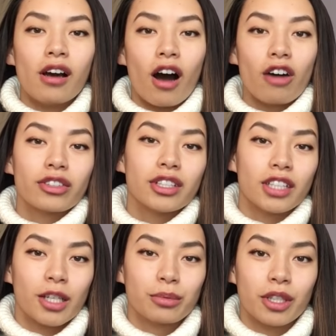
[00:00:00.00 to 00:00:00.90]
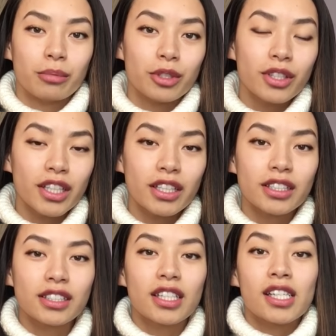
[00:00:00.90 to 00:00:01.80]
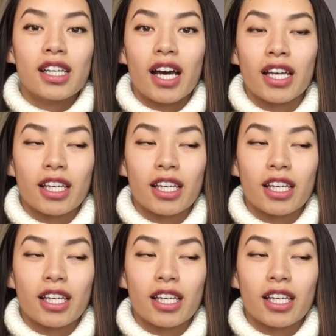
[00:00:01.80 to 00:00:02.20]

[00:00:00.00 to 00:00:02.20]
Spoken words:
Oftentimes when I'm doing this, I